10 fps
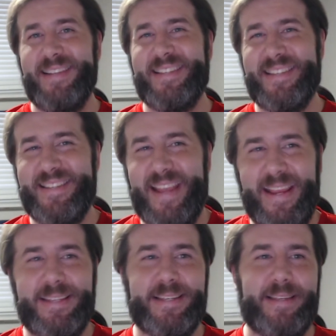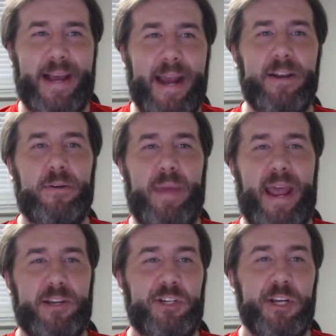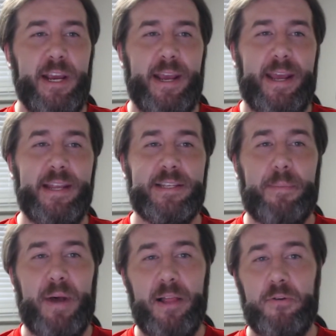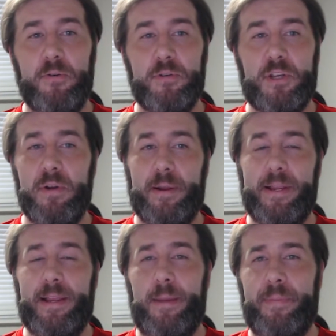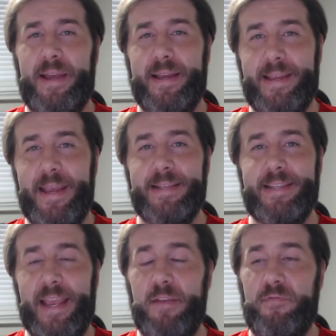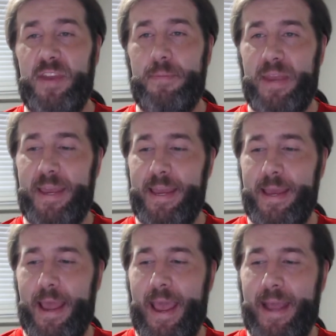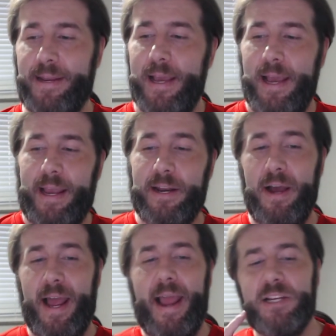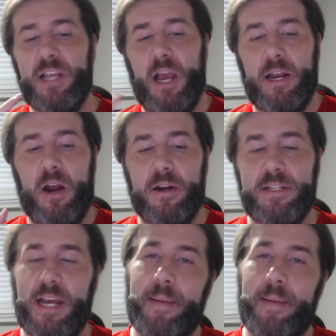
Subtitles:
States title match. It is Apollo Crews going up against MVP, and you know what? I actually had a hard